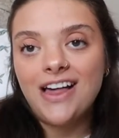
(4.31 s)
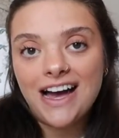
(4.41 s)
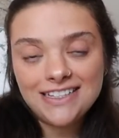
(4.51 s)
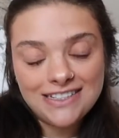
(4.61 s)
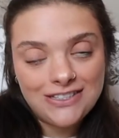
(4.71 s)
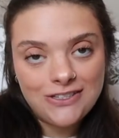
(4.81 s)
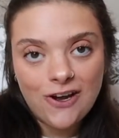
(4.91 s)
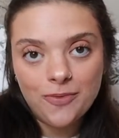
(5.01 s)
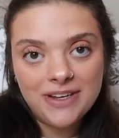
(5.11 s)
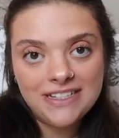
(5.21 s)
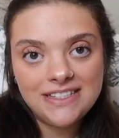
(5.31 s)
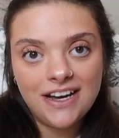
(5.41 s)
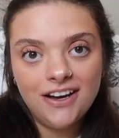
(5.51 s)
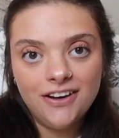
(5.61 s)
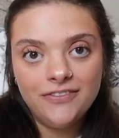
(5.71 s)
last installment
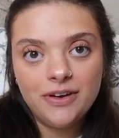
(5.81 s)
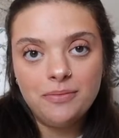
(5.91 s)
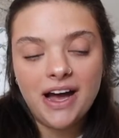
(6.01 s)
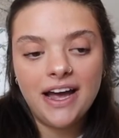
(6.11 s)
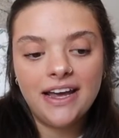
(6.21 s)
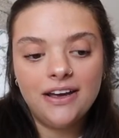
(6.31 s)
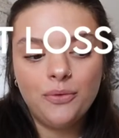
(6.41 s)
of my